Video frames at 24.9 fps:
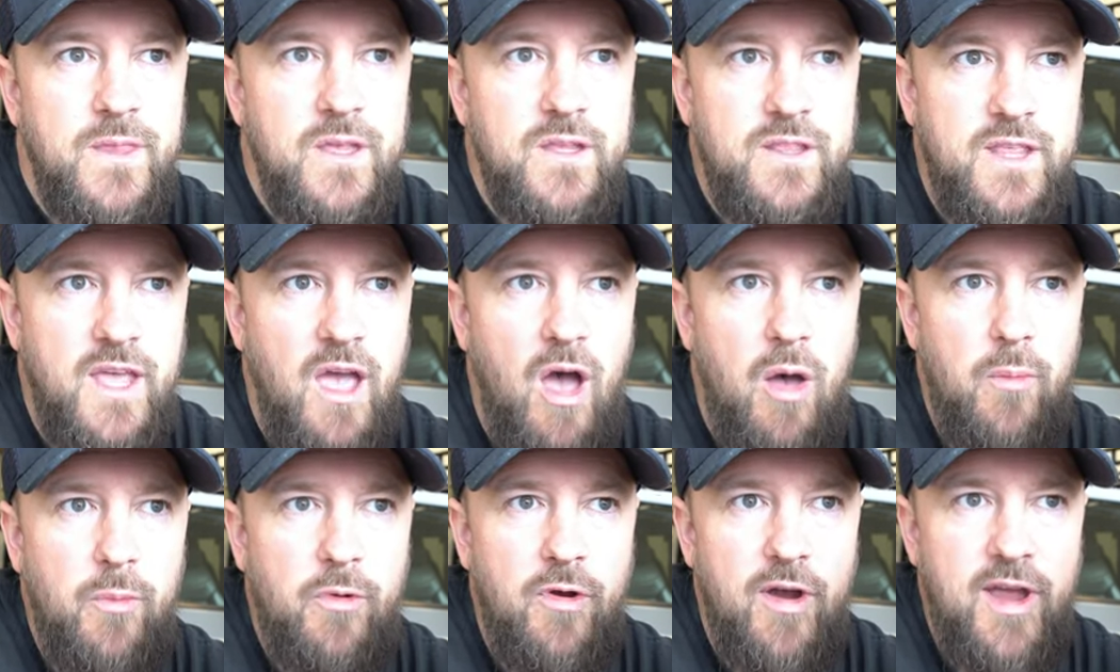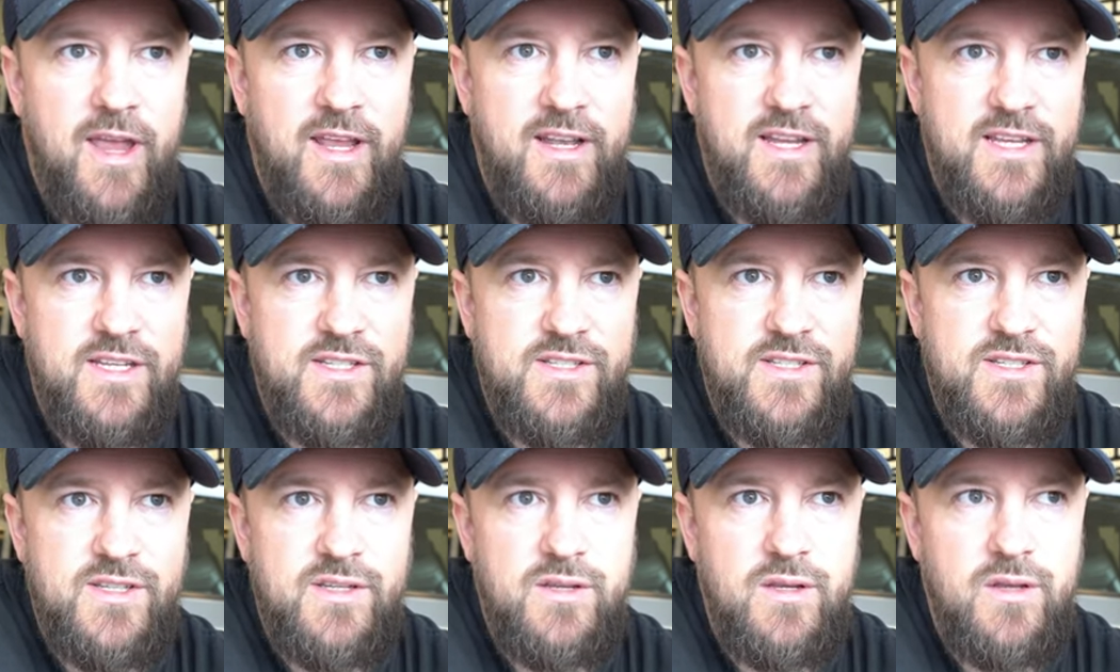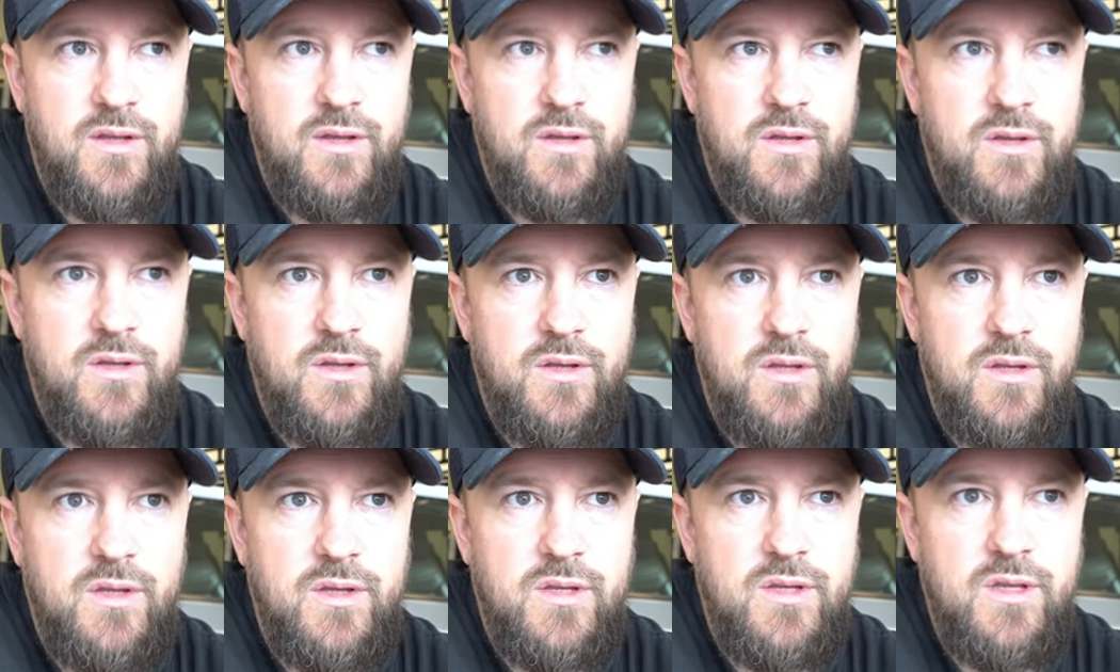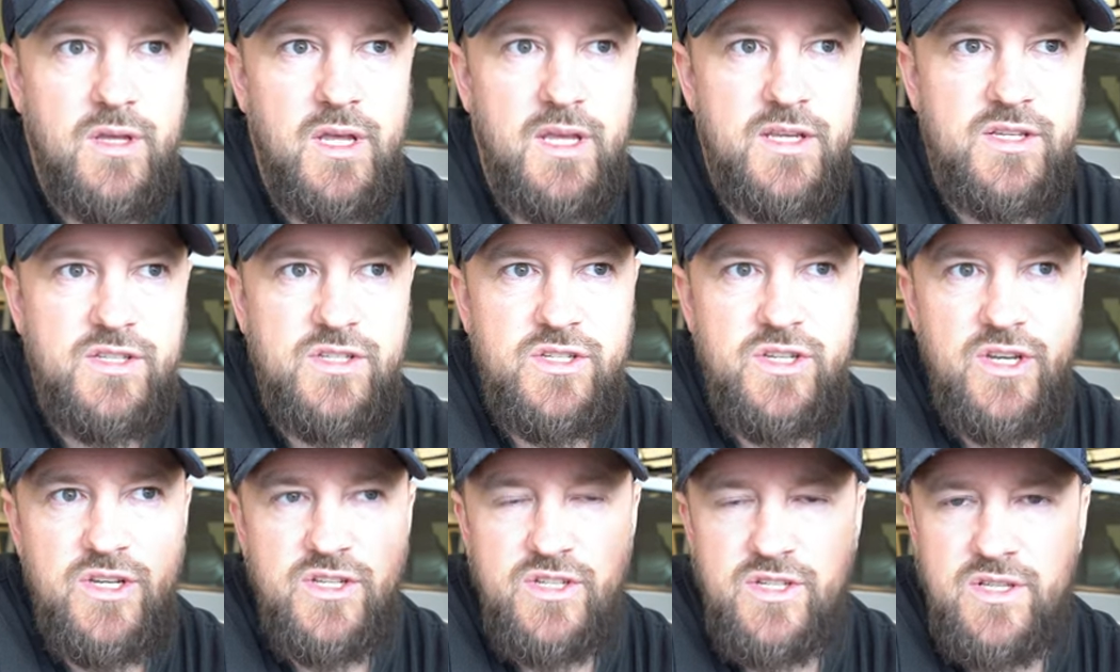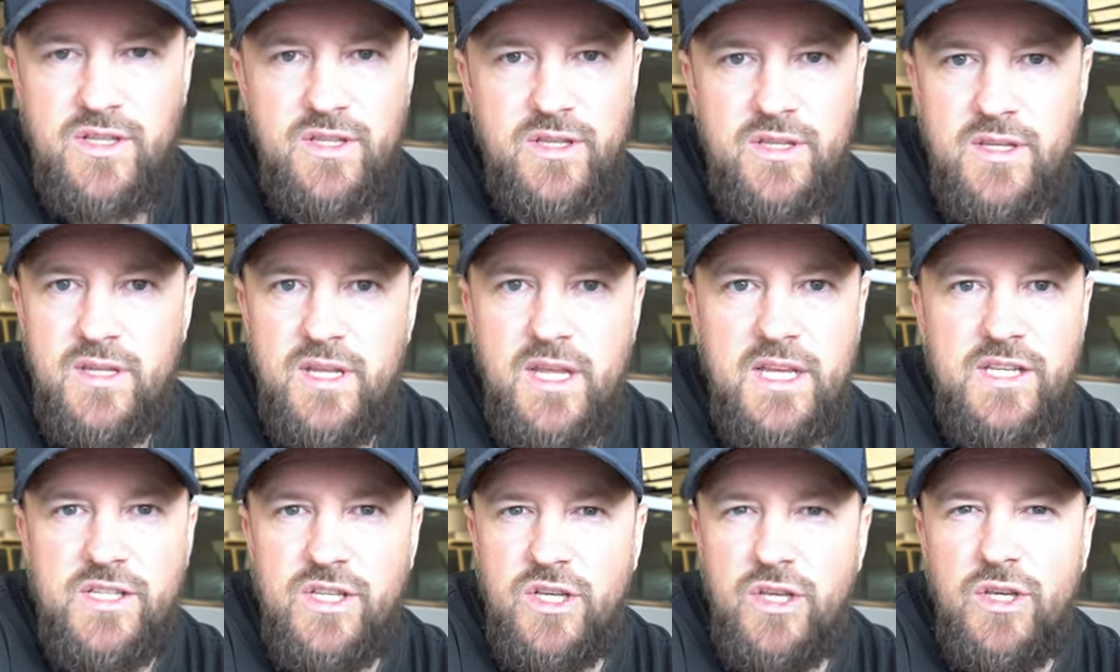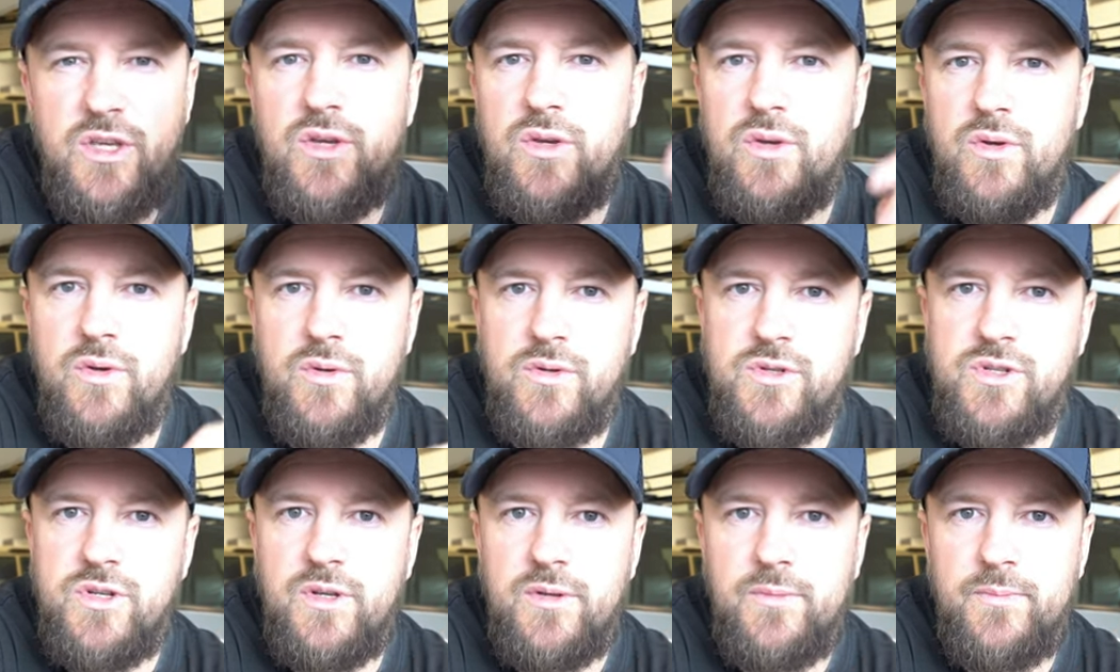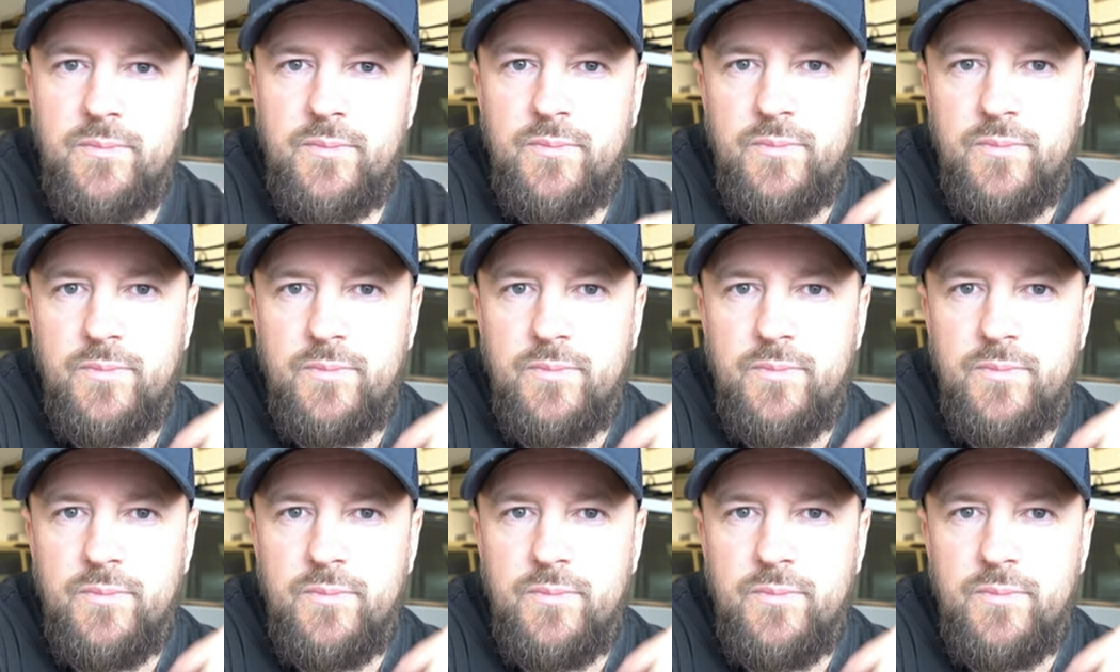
The upgrade is, it's huge.